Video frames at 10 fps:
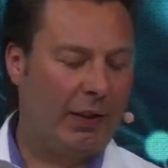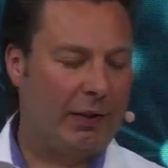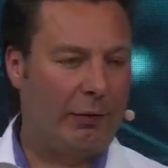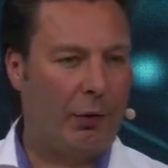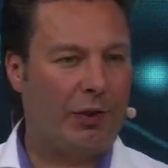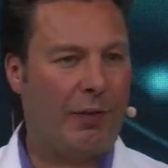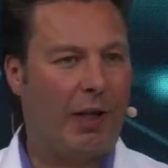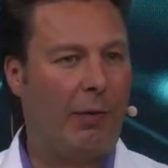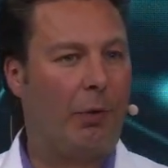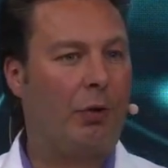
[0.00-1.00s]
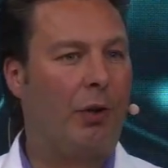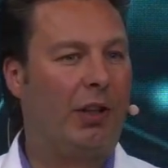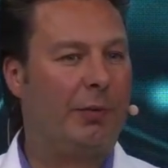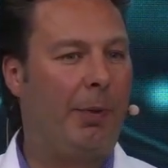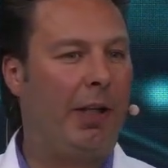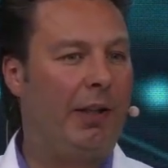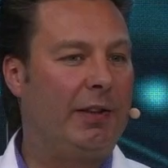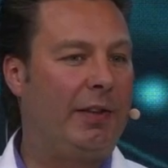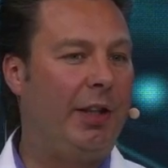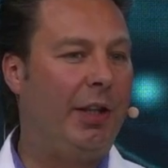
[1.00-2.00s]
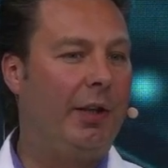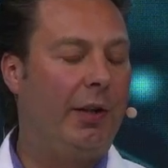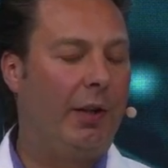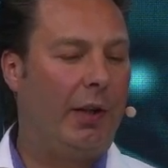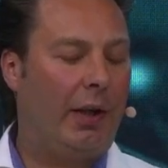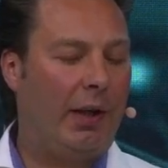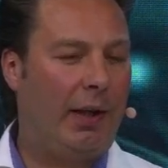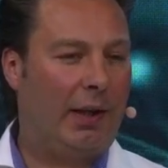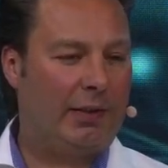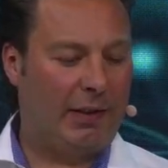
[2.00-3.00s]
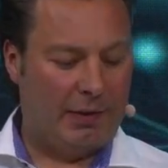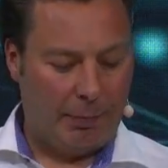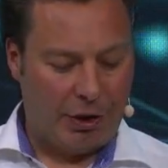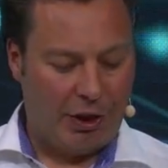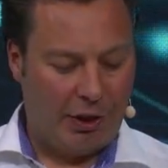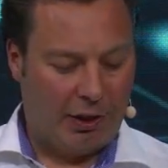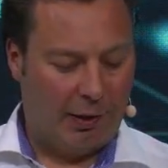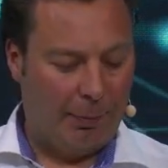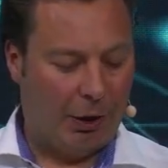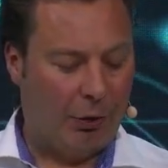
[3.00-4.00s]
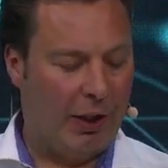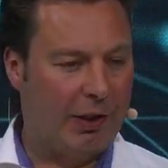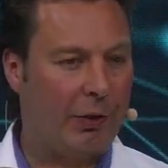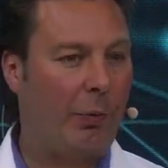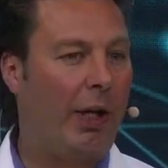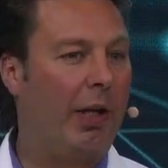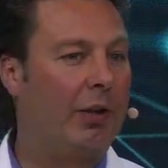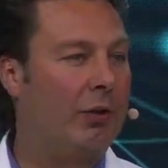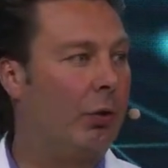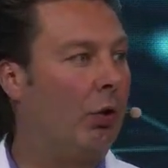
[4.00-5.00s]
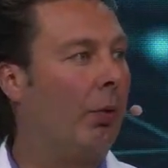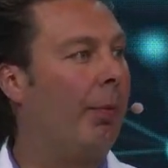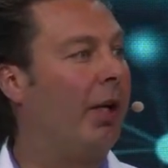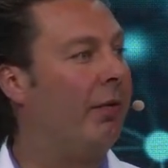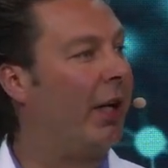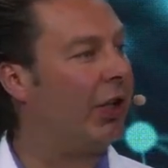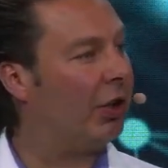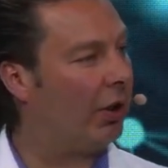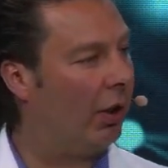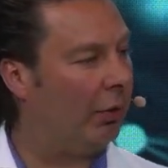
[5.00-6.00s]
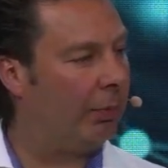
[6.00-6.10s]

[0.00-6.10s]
The first one I want to explain is here that the machine can be connected via a so-called manufacturer cloud